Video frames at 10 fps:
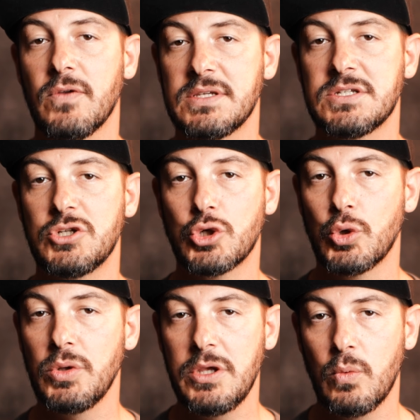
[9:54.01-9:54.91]
for this to
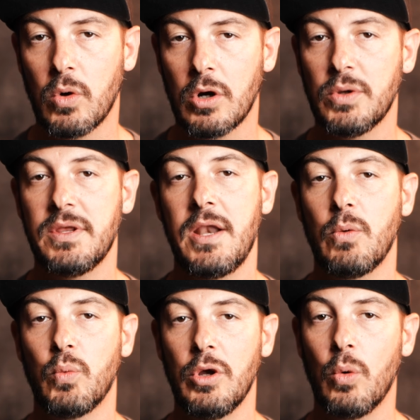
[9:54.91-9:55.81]
truly work within
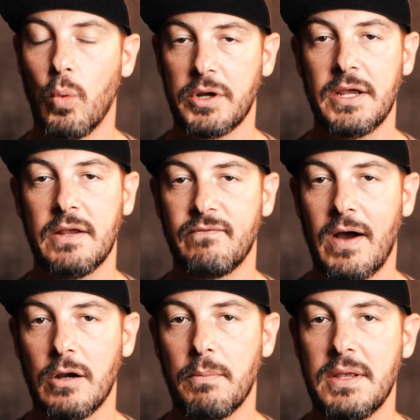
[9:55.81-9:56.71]
a real working
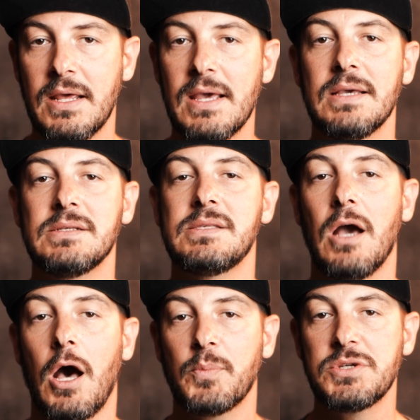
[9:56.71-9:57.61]
environment is
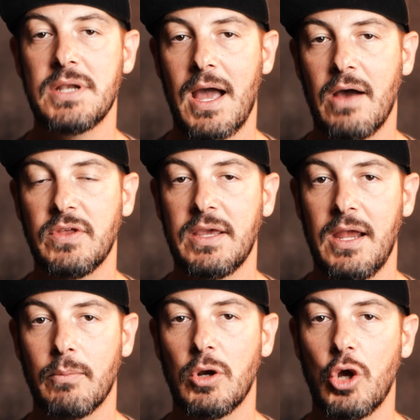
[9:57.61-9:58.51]
the option to have the
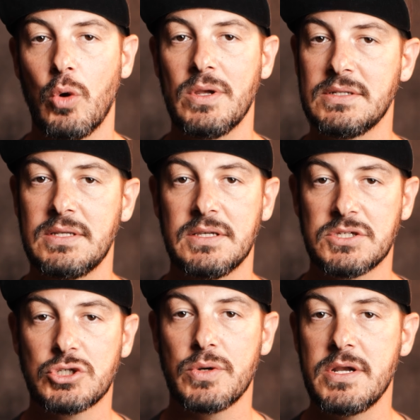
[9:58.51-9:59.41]
camera go into
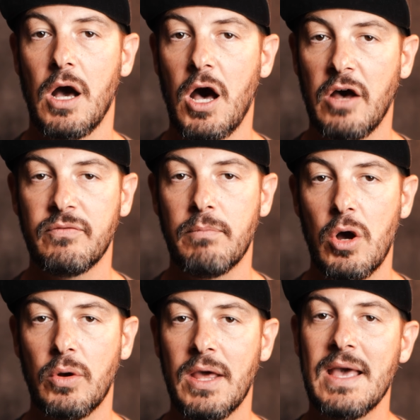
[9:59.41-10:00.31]
this screen off
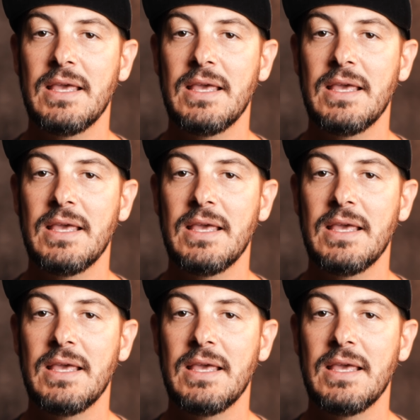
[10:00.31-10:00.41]
mode,